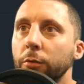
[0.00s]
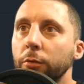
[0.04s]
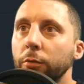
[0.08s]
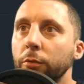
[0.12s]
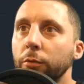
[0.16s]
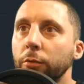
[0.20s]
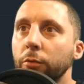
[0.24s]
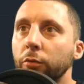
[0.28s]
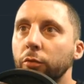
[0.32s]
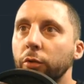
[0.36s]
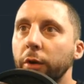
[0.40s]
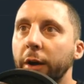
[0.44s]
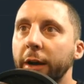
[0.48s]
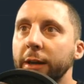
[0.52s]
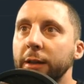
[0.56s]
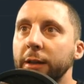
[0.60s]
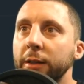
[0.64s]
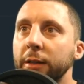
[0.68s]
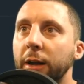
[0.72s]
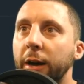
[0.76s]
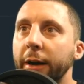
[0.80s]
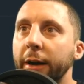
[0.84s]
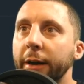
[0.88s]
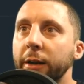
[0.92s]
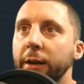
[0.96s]
right
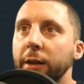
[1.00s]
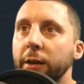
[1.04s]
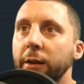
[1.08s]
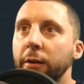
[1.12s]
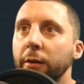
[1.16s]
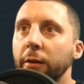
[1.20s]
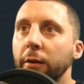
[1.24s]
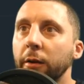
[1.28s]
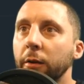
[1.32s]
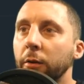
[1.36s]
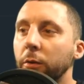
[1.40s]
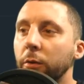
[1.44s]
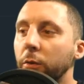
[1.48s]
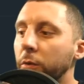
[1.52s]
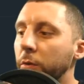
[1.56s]
line here,